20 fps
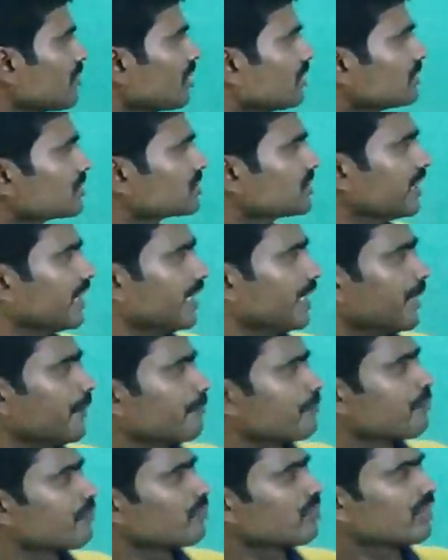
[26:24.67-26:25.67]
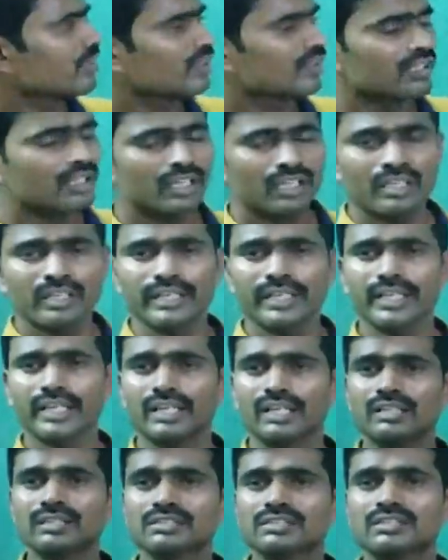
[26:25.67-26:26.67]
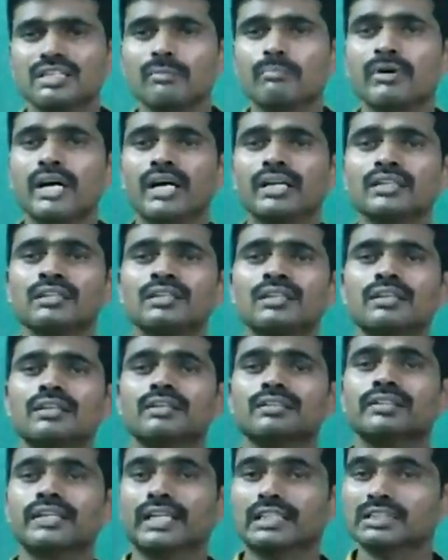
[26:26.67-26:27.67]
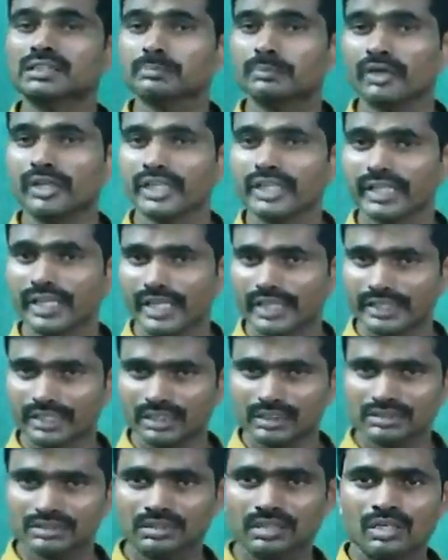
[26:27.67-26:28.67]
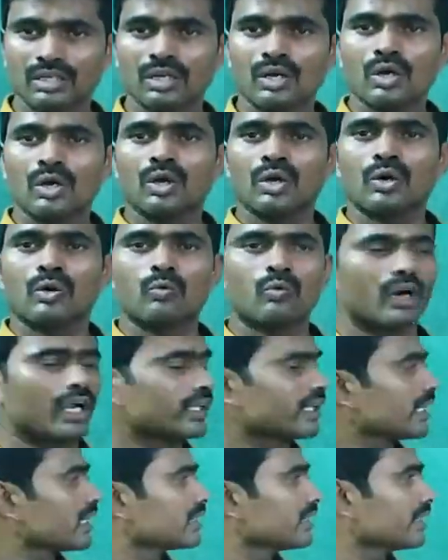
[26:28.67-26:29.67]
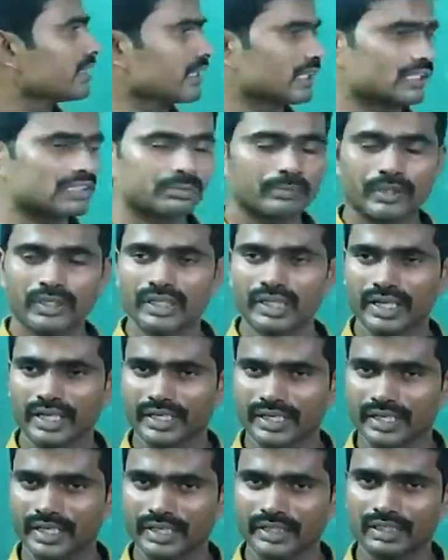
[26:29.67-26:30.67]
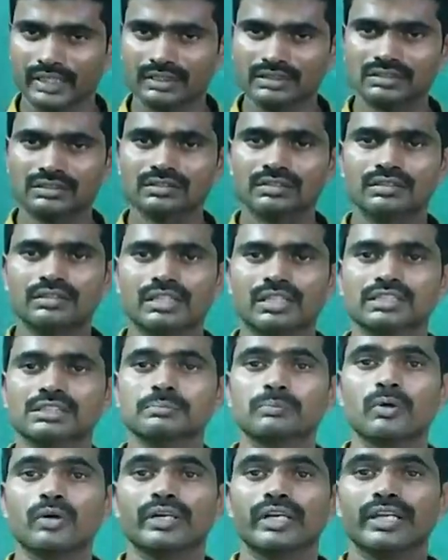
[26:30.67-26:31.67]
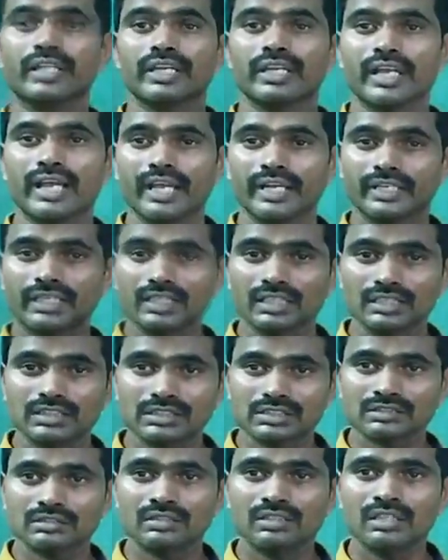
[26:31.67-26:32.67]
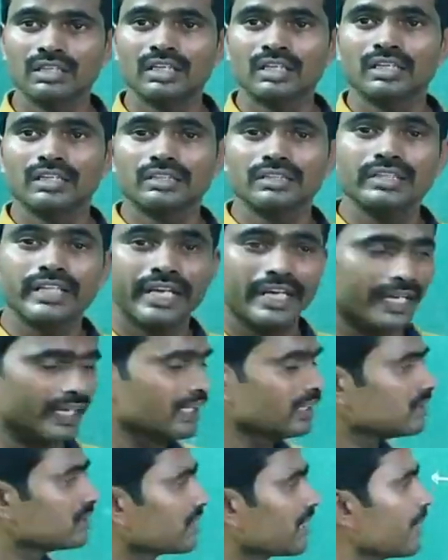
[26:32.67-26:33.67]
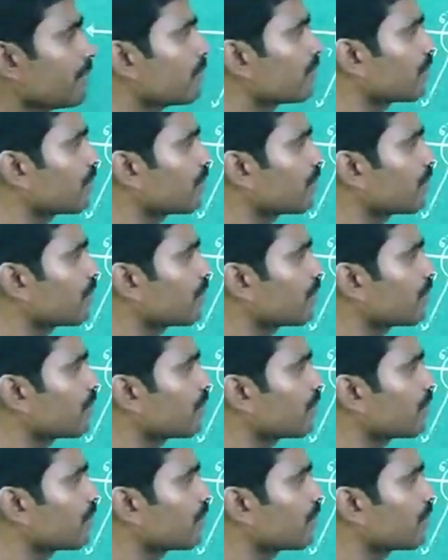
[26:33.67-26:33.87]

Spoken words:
See, here some are corresponding angles. What are the corresponding angles? Corresponding angles need 3